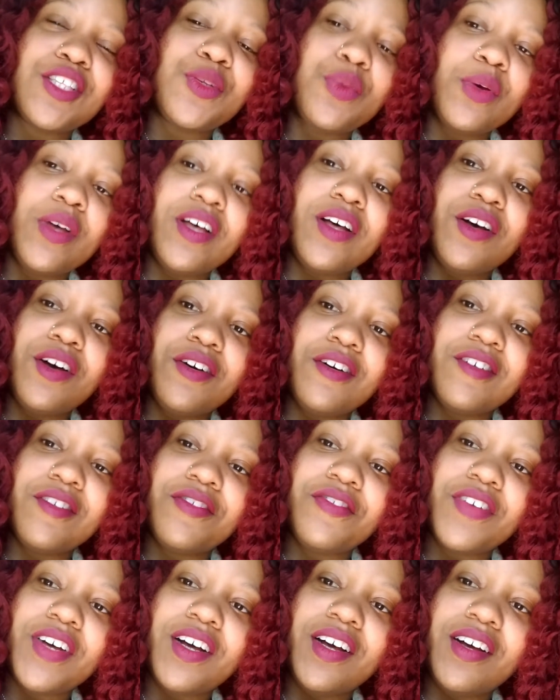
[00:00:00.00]

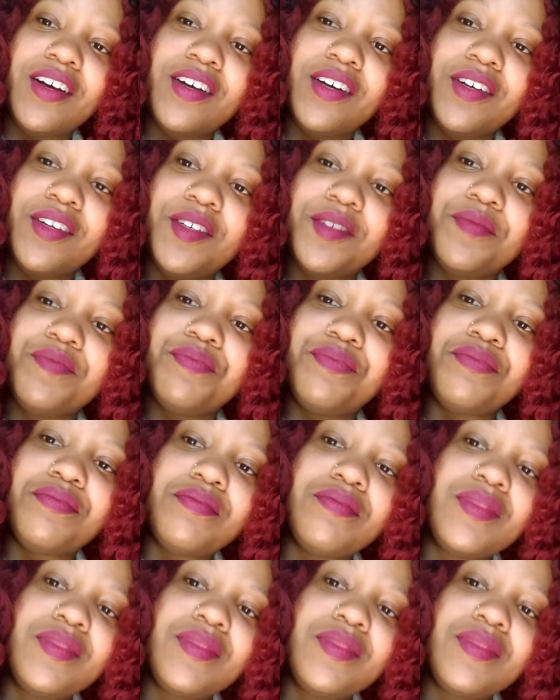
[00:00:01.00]
12